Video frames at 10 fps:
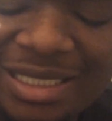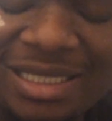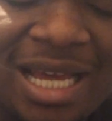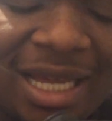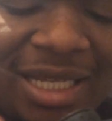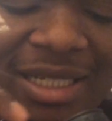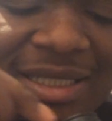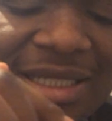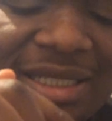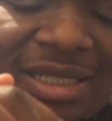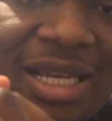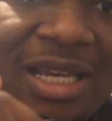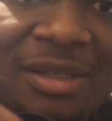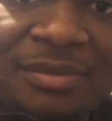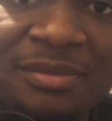does not look the
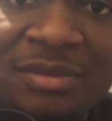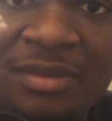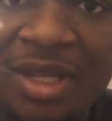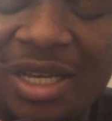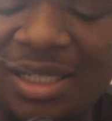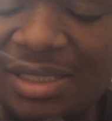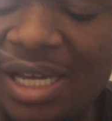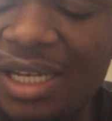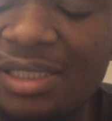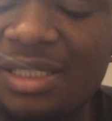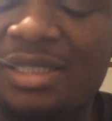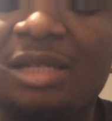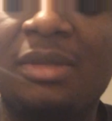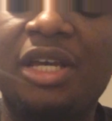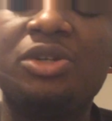same. It does not look the
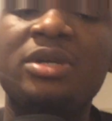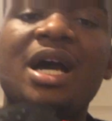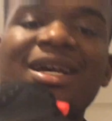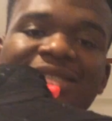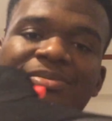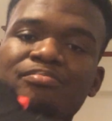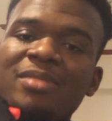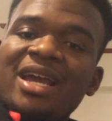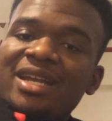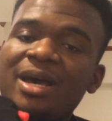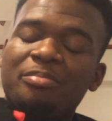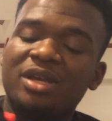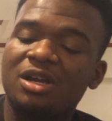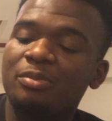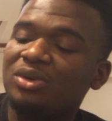same. Now you guys might not
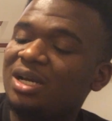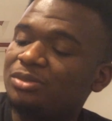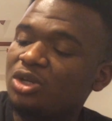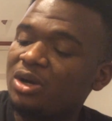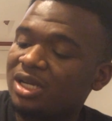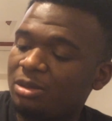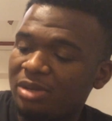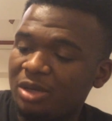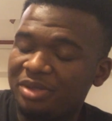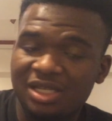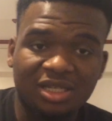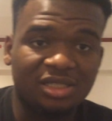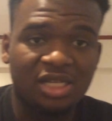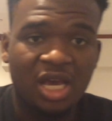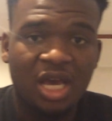pick up what I'm talking about
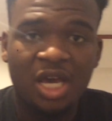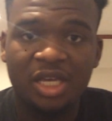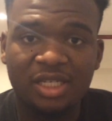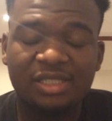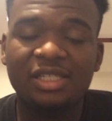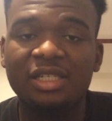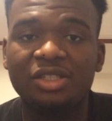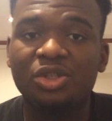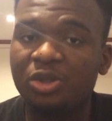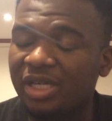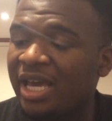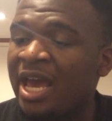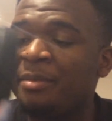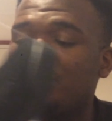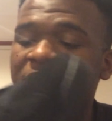because you're seeing it through a
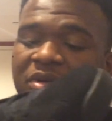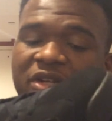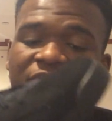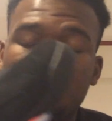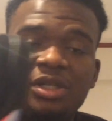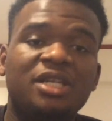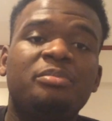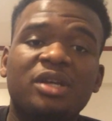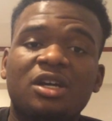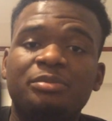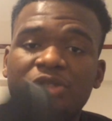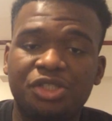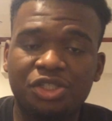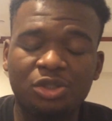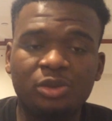camera, but if you did pick up the
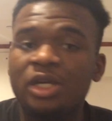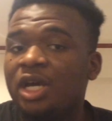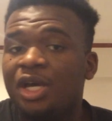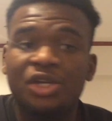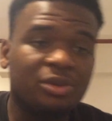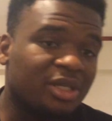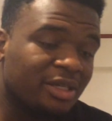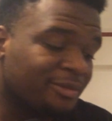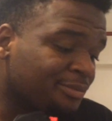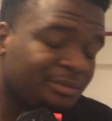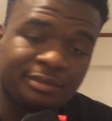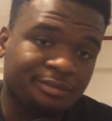shoe you can